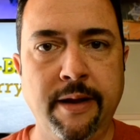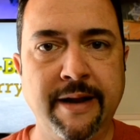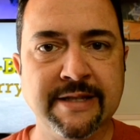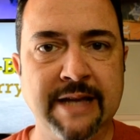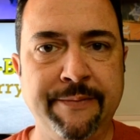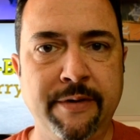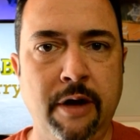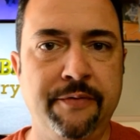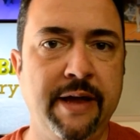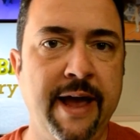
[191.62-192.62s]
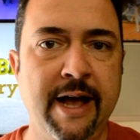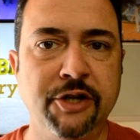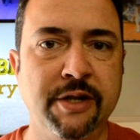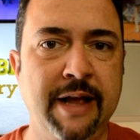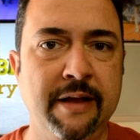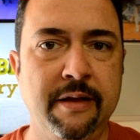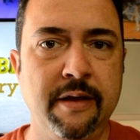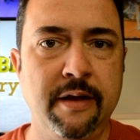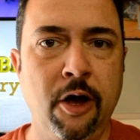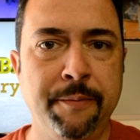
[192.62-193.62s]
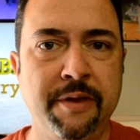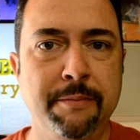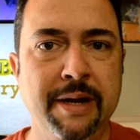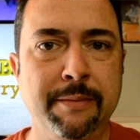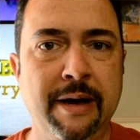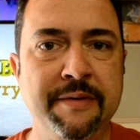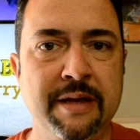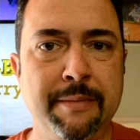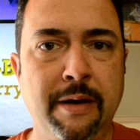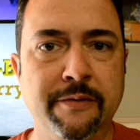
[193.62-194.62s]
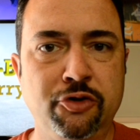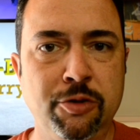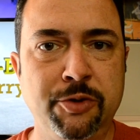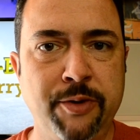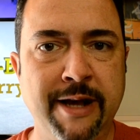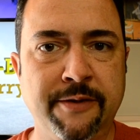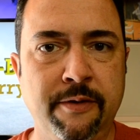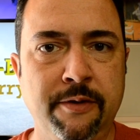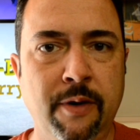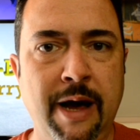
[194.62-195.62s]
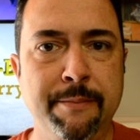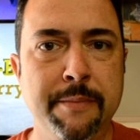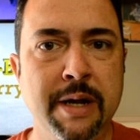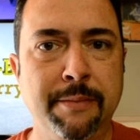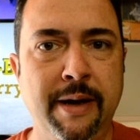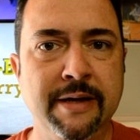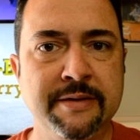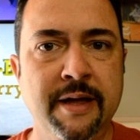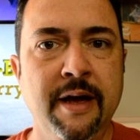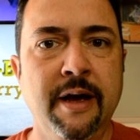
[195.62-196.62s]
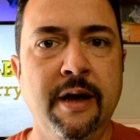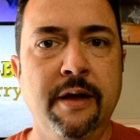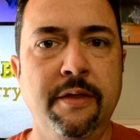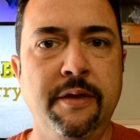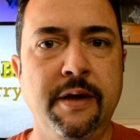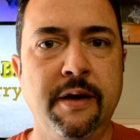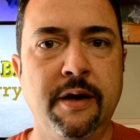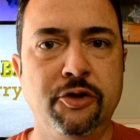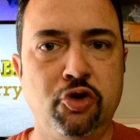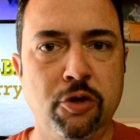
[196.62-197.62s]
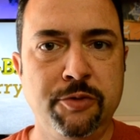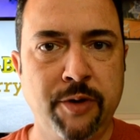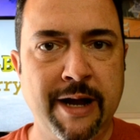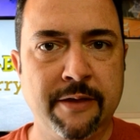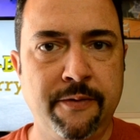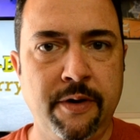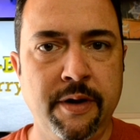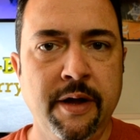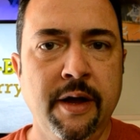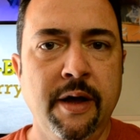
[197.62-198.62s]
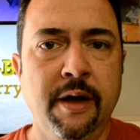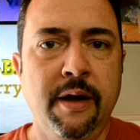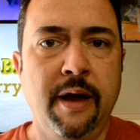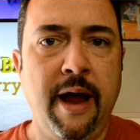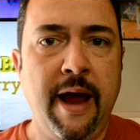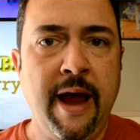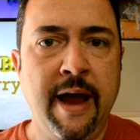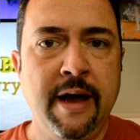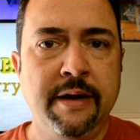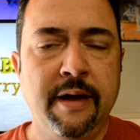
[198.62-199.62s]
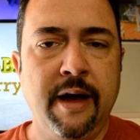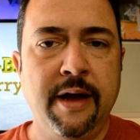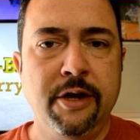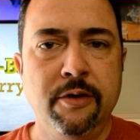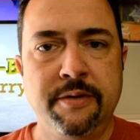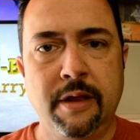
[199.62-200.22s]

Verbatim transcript: and I siphon off the edge. And that helps to minimize the amount of tube transferred. So I minimized the tube transferred, and I used a